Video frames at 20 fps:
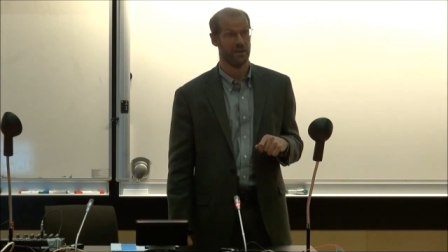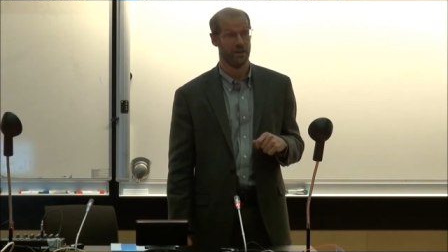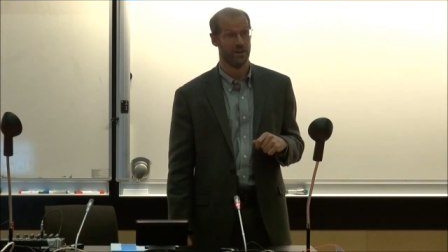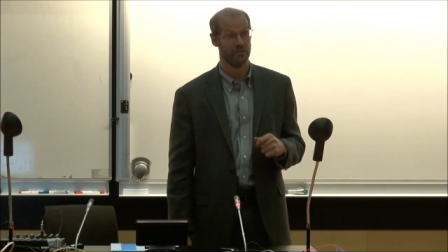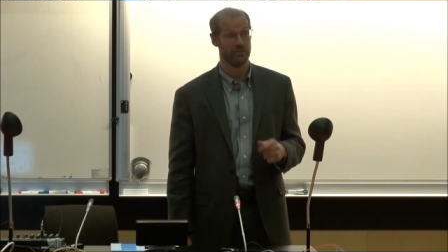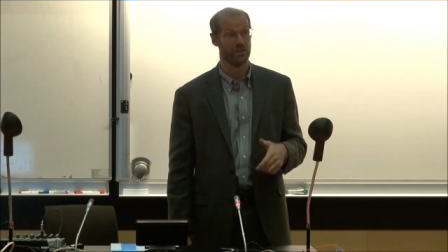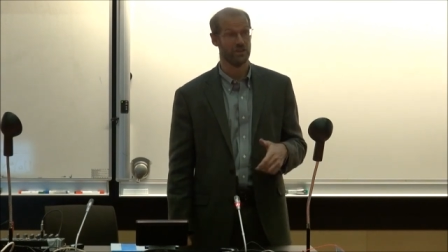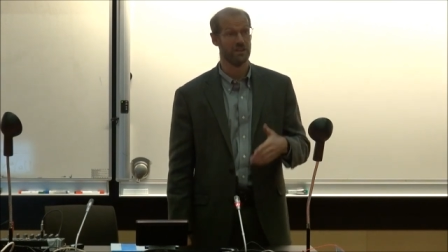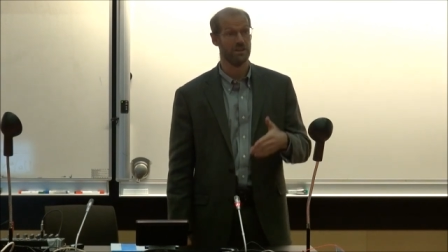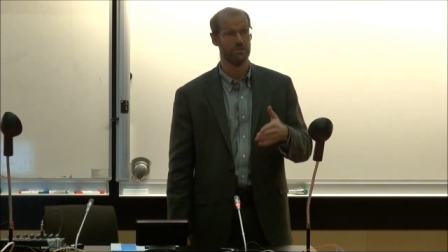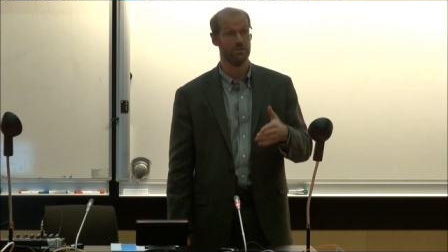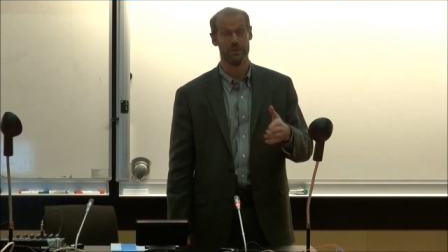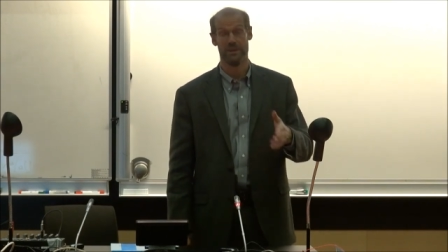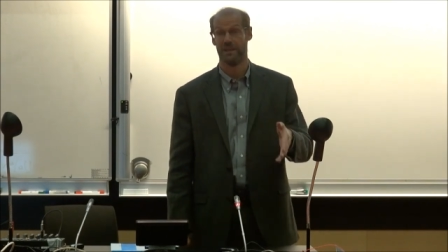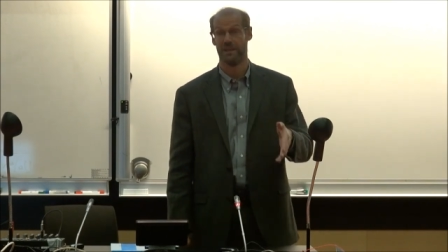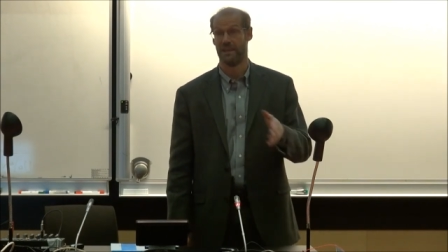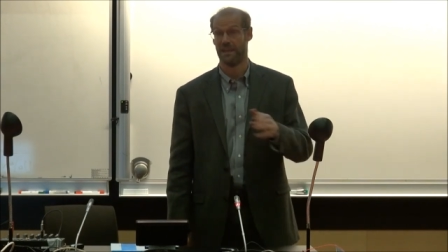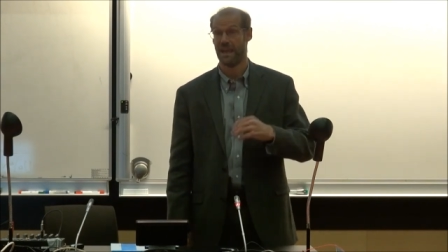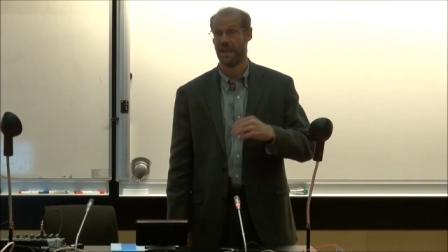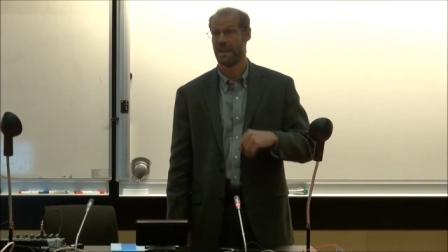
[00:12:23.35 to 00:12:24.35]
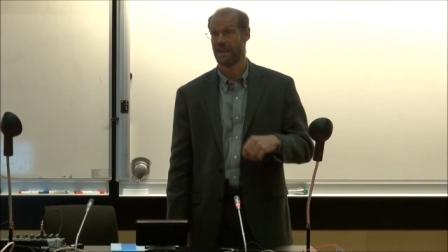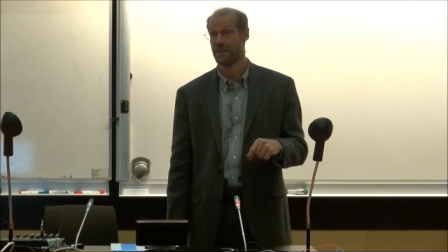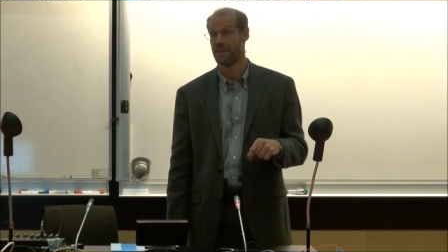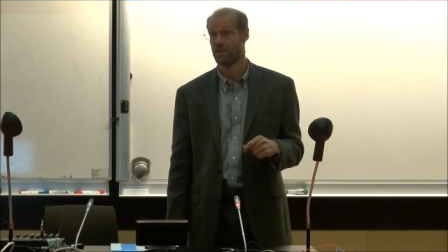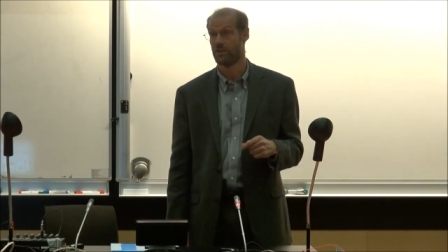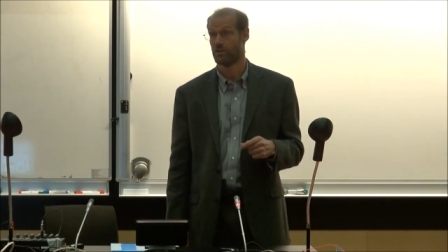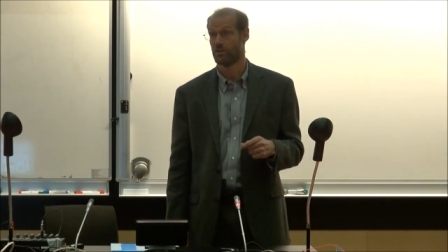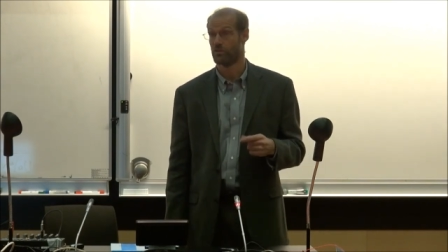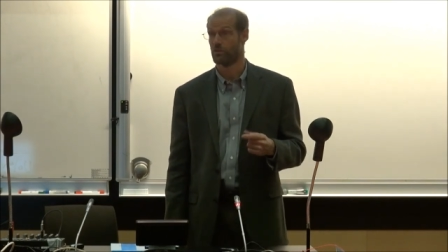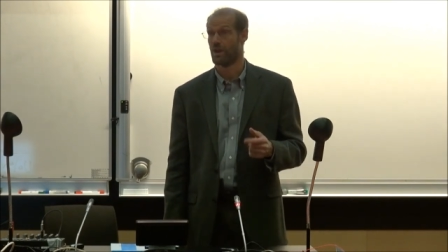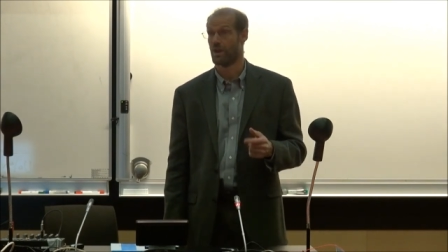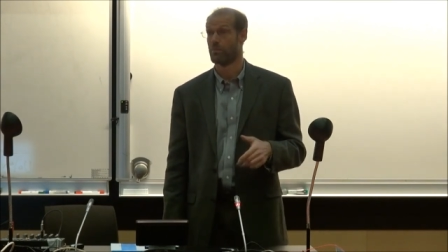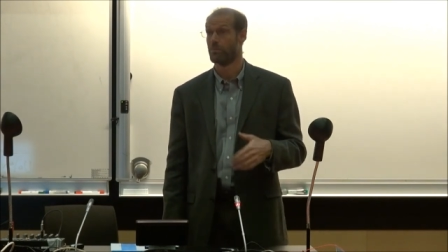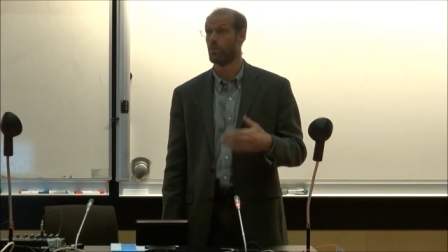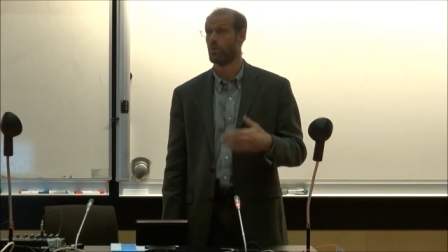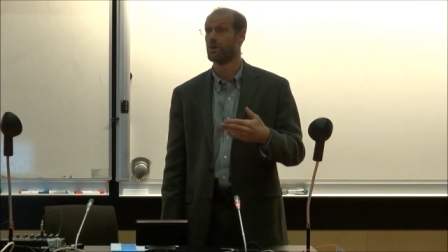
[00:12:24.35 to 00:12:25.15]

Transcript: of GDP in aid, you get